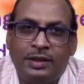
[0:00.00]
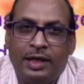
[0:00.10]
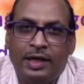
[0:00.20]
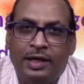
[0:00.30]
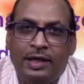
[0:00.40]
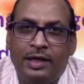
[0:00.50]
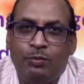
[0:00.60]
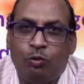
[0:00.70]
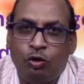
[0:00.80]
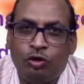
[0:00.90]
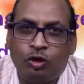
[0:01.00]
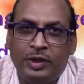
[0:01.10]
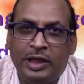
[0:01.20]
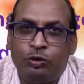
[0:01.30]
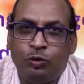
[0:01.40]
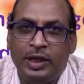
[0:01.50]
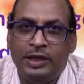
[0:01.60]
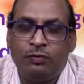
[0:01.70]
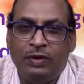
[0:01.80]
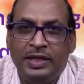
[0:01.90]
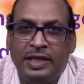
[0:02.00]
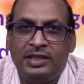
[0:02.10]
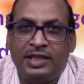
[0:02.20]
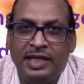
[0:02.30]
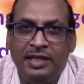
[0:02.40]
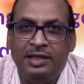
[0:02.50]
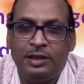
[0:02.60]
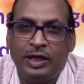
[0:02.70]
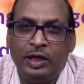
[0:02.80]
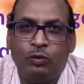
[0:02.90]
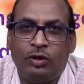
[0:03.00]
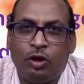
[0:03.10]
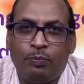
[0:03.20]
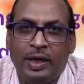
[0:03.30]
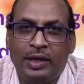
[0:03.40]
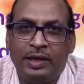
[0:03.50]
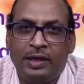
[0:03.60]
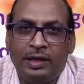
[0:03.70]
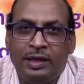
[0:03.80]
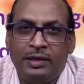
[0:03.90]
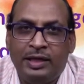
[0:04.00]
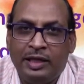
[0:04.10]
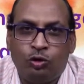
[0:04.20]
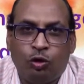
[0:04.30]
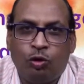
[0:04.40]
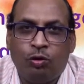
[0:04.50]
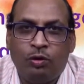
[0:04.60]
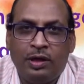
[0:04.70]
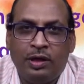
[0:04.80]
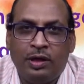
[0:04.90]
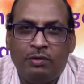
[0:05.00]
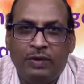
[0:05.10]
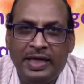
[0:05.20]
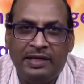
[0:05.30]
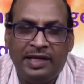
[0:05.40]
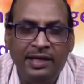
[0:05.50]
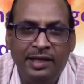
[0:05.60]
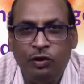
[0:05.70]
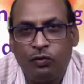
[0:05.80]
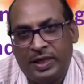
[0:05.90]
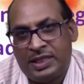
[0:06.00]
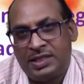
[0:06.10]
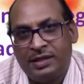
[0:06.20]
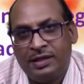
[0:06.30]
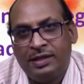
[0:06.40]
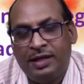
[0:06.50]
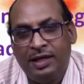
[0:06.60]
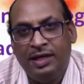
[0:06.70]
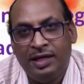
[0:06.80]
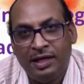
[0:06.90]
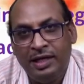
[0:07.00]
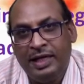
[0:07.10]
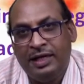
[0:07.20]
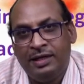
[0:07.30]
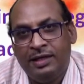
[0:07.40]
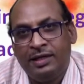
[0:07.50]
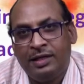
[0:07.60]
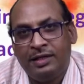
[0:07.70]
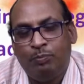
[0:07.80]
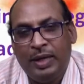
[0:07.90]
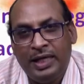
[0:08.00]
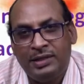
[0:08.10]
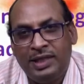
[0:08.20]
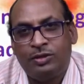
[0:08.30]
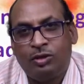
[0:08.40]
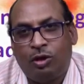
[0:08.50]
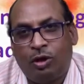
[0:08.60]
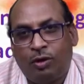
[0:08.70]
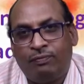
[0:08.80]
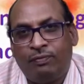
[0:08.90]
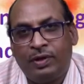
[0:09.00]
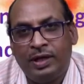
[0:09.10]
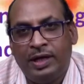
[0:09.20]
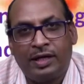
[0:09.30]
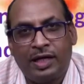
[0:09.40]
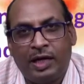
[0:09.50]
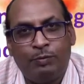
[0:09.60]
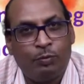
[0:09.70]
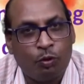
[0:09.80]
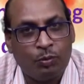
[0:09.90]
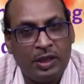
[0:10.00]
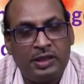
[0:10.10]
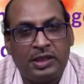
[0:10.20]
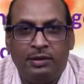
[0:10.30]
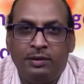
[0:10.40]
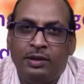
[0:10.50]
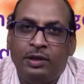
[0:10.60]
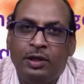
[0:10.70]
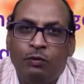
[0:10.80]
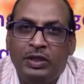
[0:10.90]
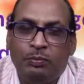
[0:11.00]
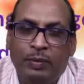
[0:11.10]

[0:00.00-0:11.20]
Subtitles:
and most of the students, when they study this particular topic, they show very keen interest in learning the basics of aircraft propulsion, which